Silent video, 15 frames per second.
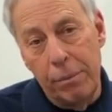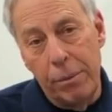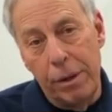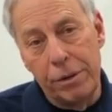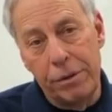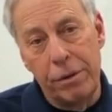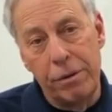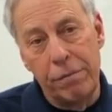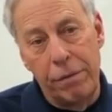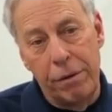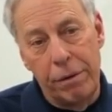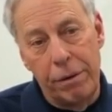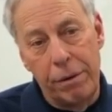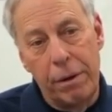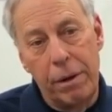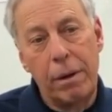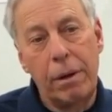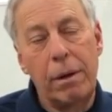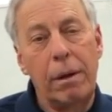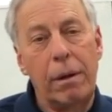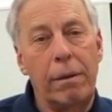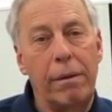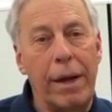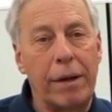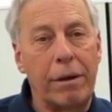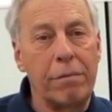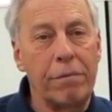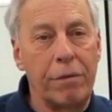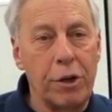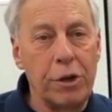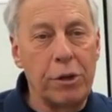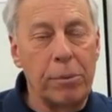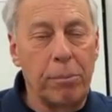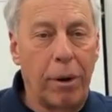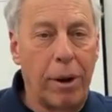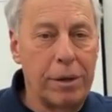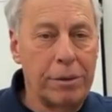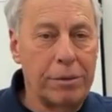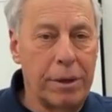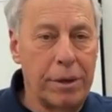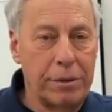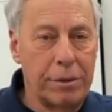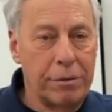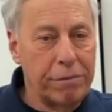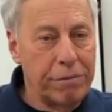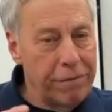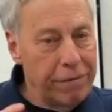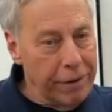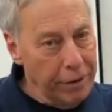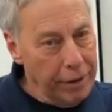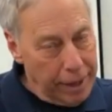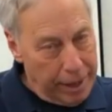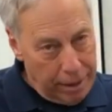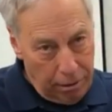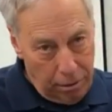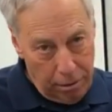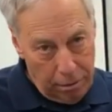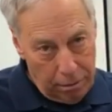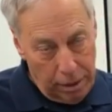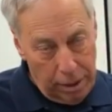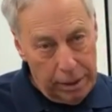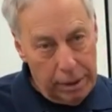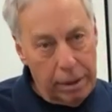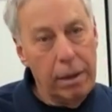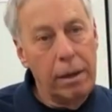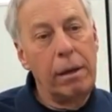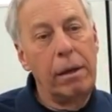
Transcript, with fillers: when it's converted, that conversion process is very analog like.